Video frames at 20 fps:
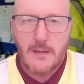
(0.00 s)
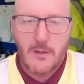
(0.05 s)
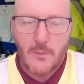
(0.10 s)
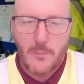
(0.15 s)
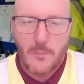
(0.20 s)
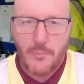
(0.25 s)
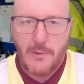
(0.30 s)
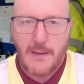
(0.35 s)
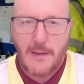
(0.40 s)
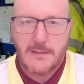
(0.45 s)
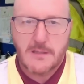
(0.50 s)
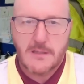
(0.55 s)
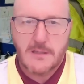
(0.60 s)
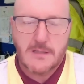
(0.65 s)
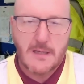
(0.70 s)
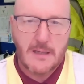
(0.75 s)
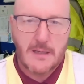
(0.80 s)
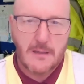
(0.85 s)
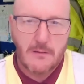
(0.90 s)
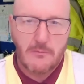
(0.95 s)
you're
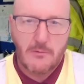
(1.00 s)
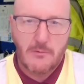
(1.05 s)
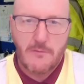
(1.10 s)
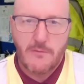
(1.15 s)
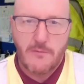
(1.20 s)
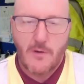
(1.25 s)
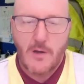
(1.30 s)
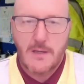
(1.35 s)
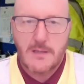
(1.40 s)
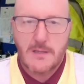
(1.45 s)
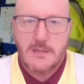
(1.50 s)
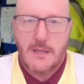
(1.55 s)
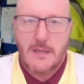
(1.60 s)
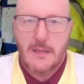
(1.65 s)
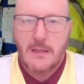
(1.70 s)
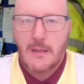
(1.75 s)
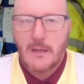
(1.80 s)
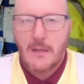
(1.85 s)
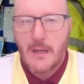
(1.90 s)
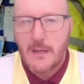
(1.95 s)
practicing, you're revising,